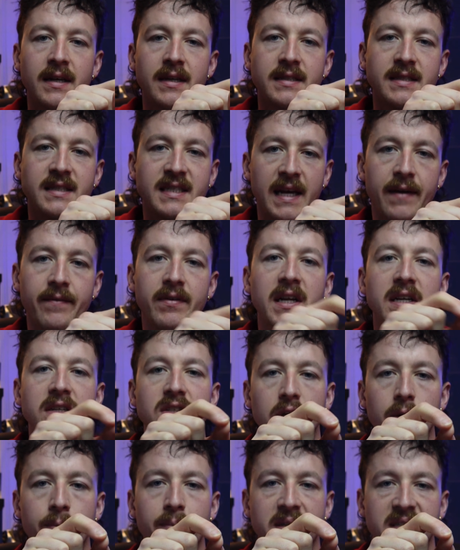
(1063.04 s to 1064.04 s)

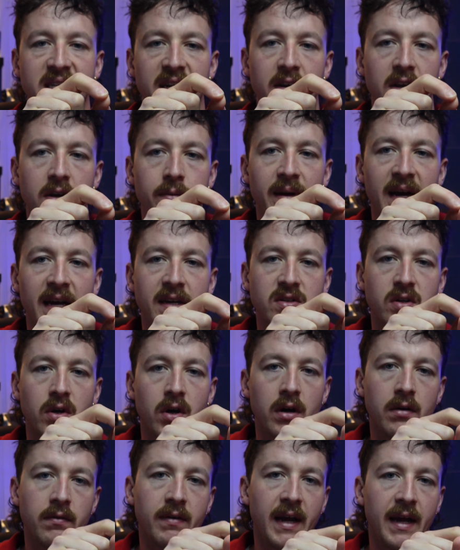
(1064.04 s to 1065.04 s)
72% of your max
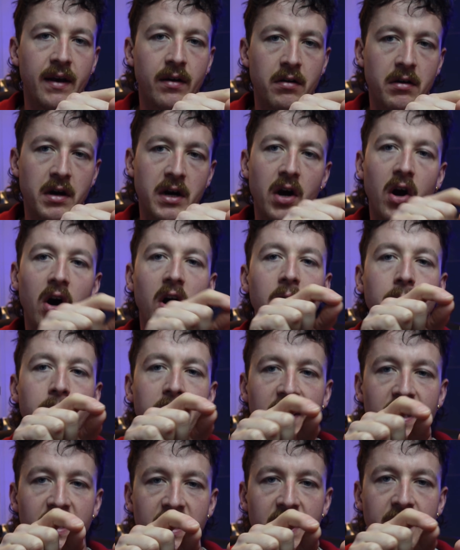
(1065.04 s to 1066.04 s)
heart rate, or an
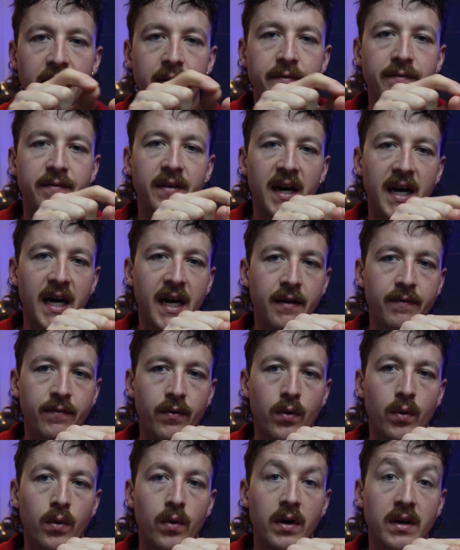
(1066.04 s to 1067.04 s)
RPE of 5,
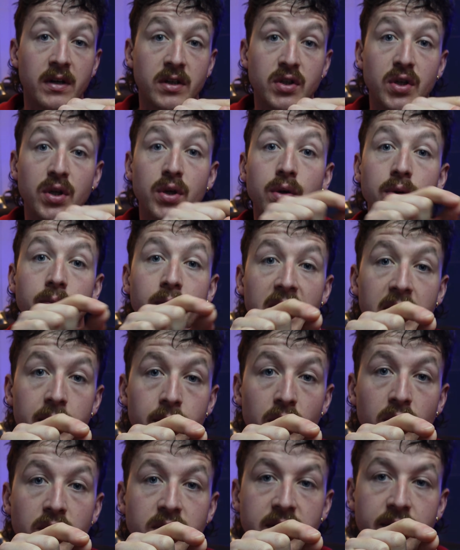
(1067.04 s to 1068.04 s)
or 2
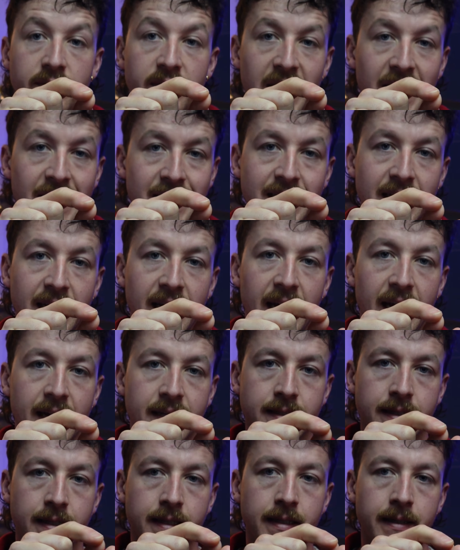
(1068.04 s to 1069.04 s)
minimals of lactic
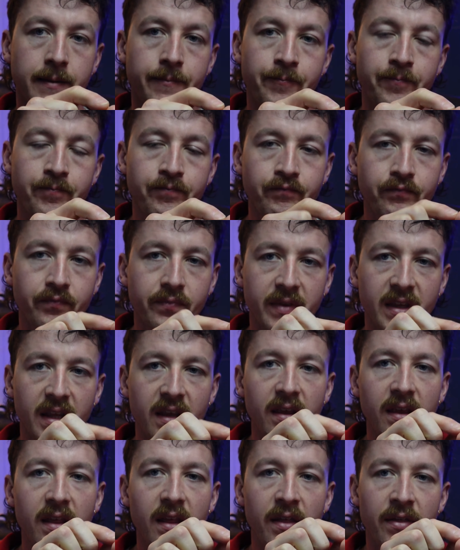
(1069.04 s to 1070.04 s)
acid,
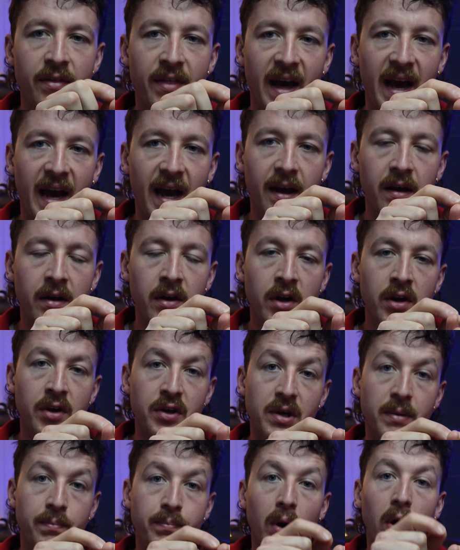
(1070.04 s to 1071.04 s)
that
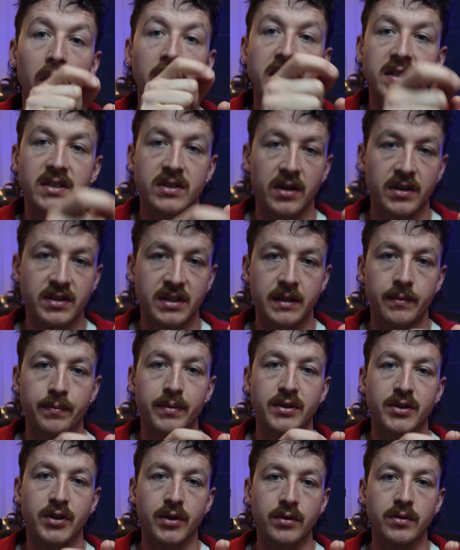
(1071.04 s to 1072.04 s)
your body starts to
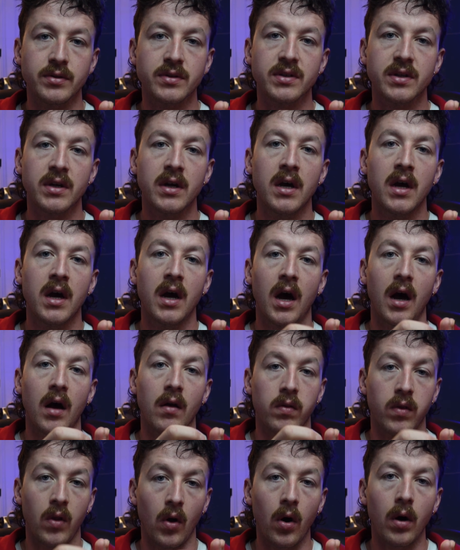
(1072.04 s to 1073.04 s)
produce a
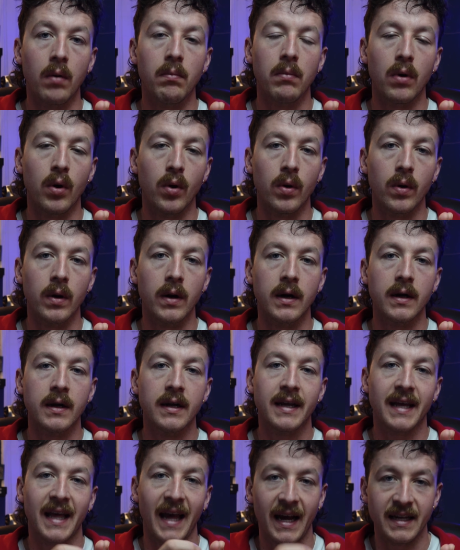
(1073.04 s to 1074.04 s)
lot more
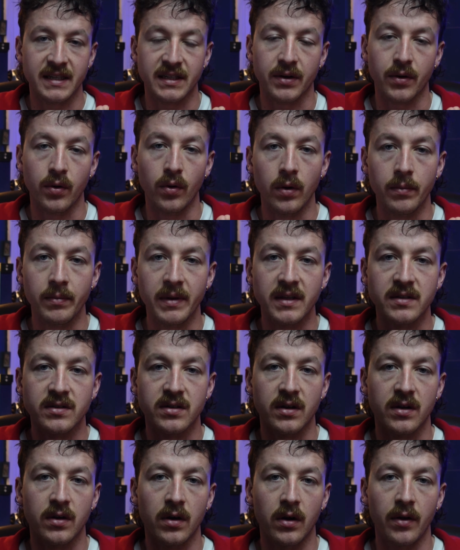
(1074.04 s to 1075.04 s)
catecholamines,
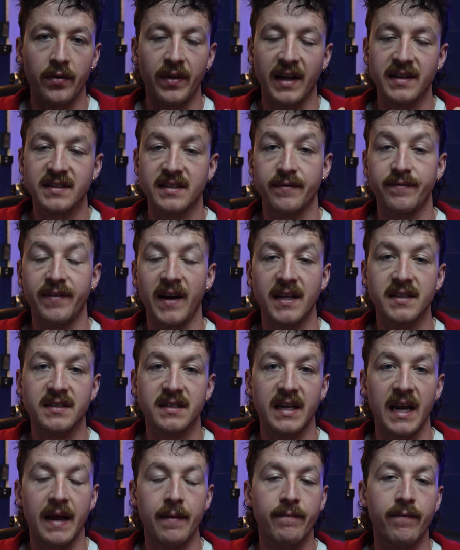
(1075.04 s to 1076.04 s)
they're called. That's the fancy
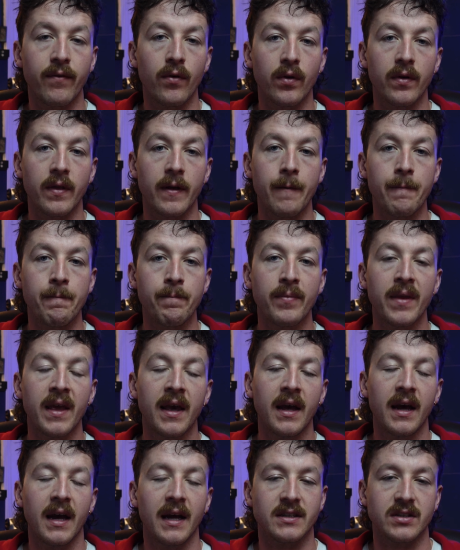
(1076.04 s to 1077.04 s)
name for them.
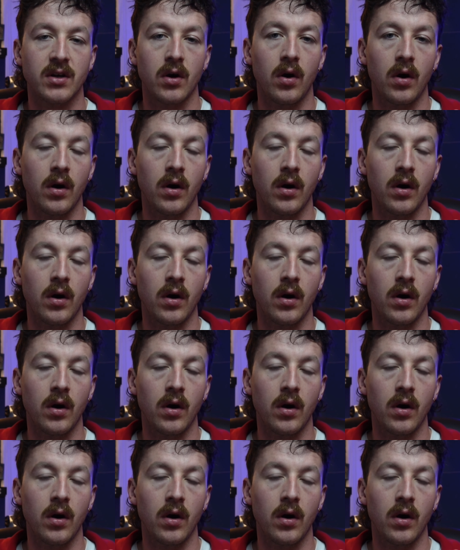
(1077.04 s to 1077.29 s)
It's